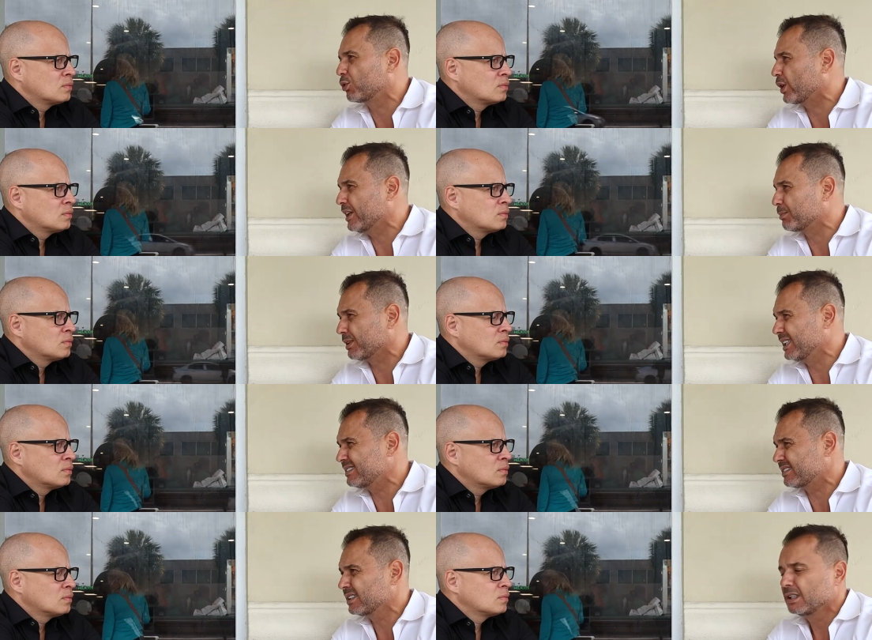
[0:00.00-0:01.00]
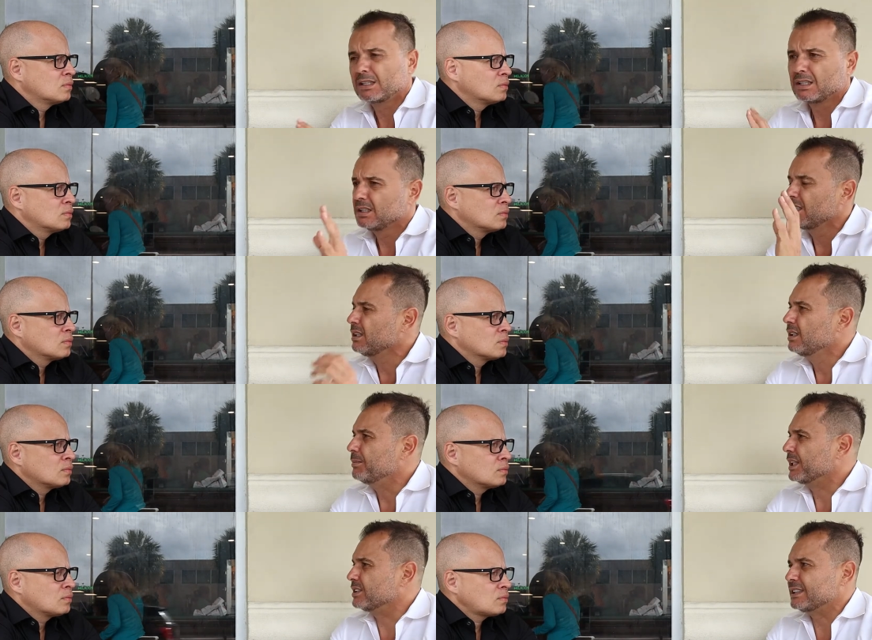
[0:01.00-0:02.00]
Speaker 1: greater place,
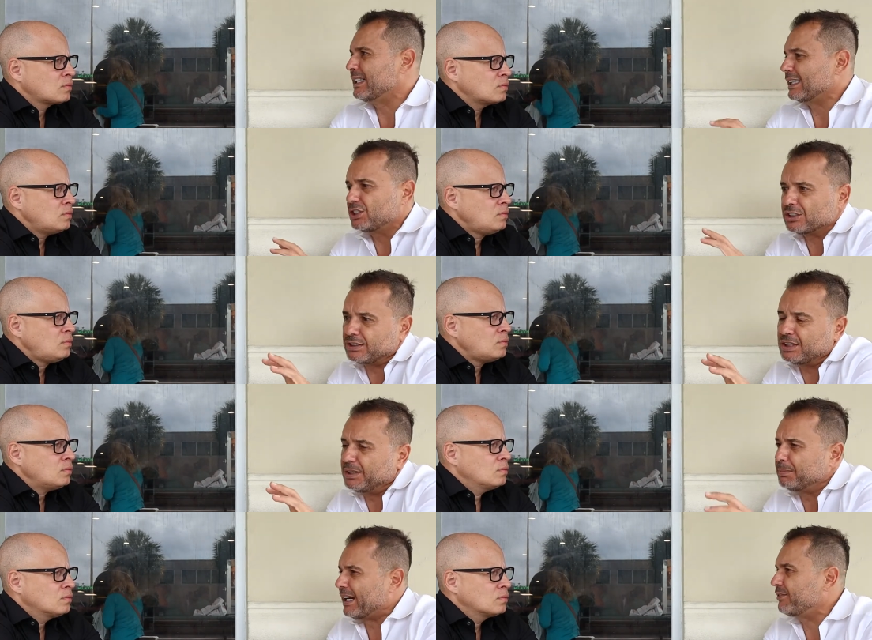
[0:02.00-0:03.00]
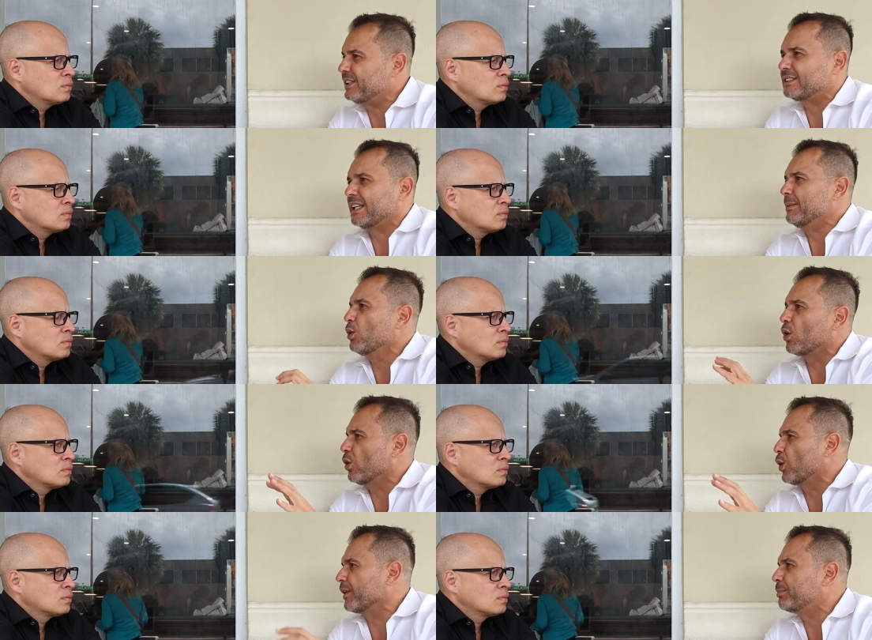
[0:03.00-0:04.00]
because it's not just the benefits
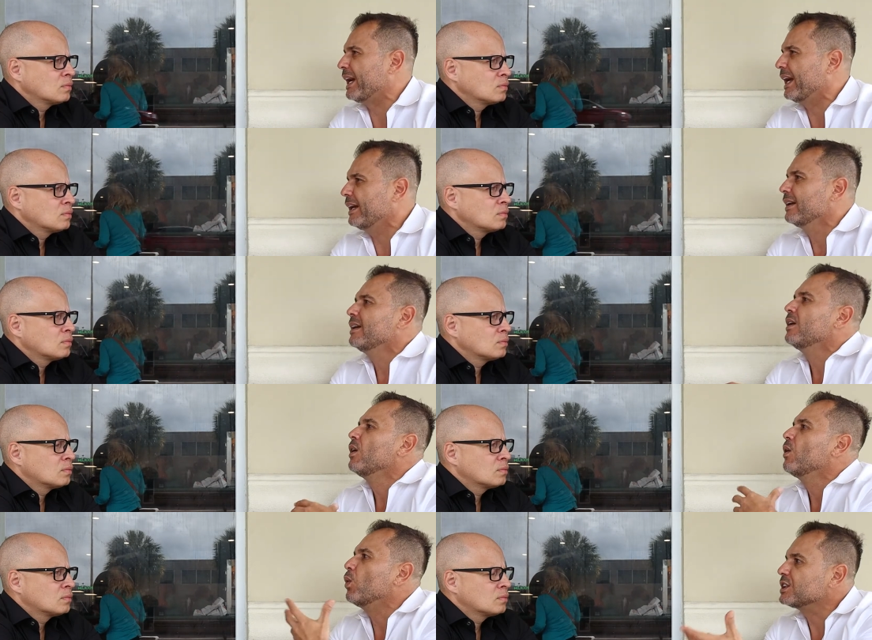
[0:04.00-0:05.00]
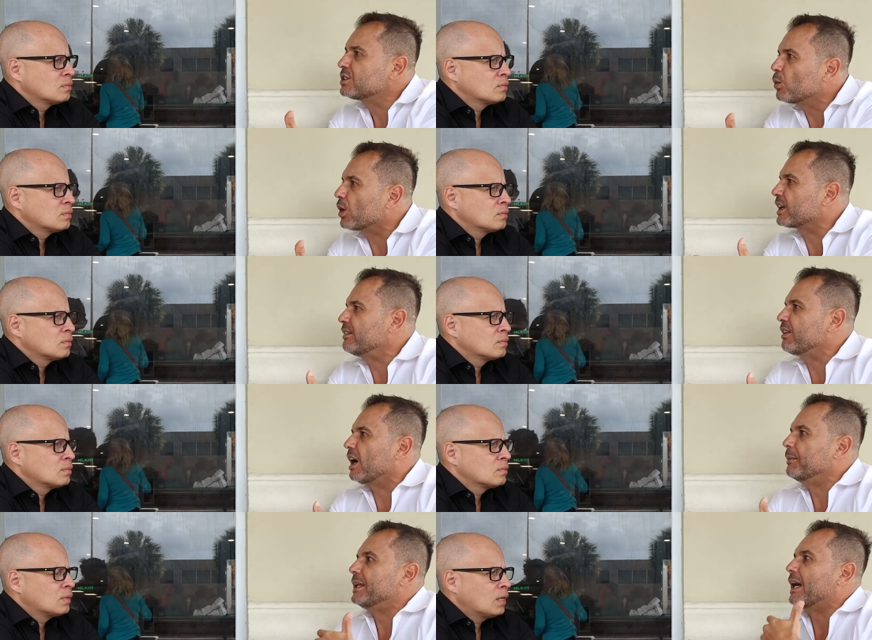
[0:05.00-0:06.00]
anymore or the pay. What's the work
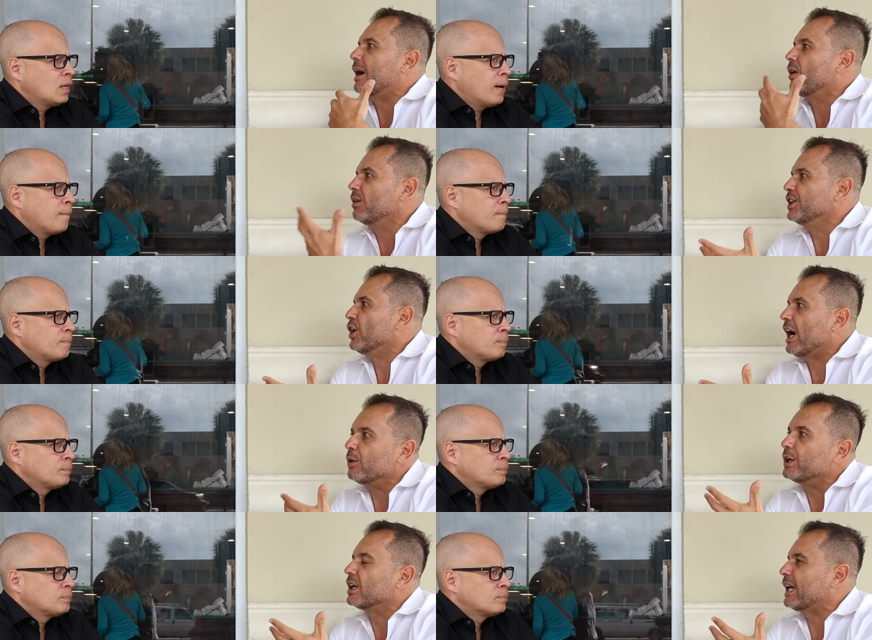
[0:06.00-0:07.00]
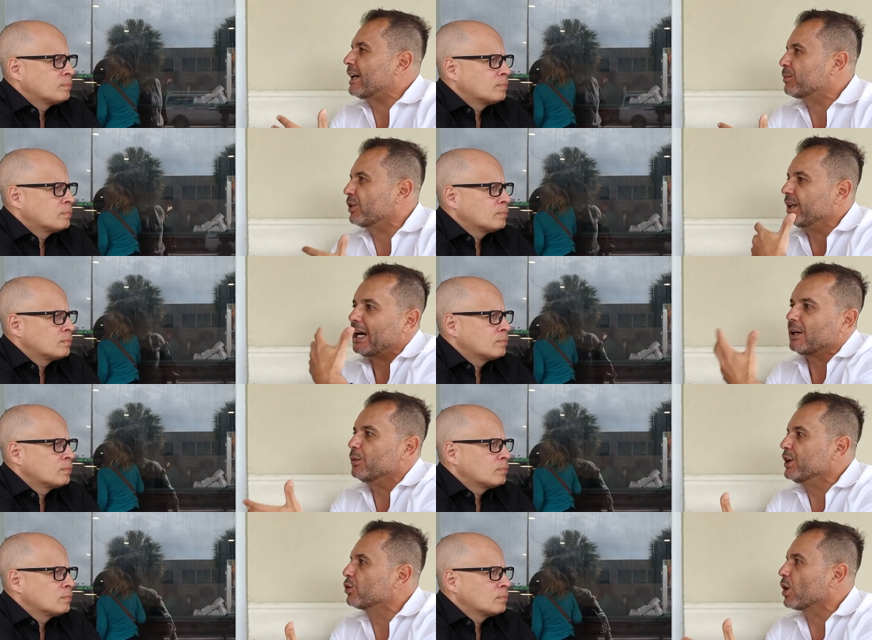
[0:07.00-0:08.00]
environment? How yeah. you know? How do we collaborate? How do
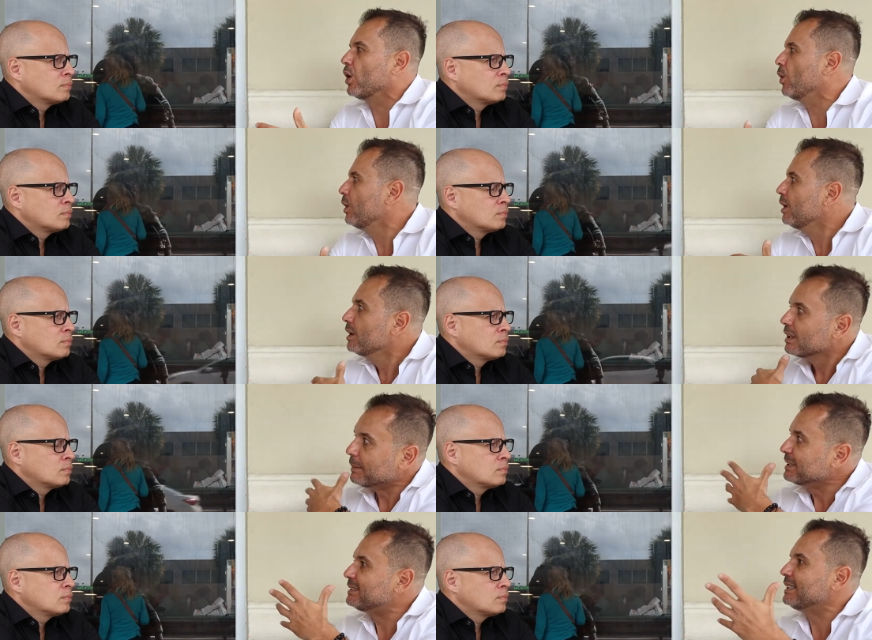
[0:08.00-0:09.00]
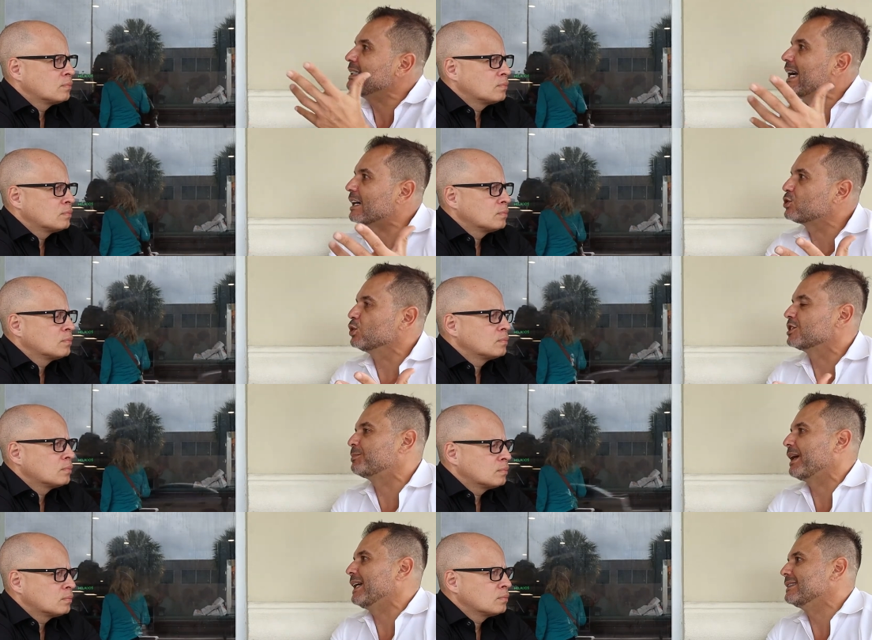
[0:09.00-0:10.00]
we grow? let me see the actual
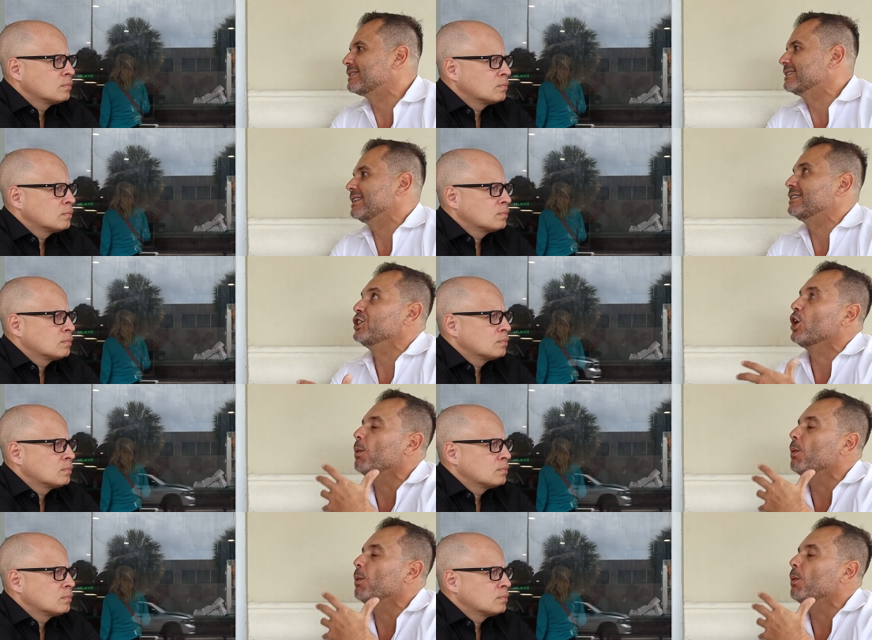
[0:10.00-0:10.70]
space. Is it, you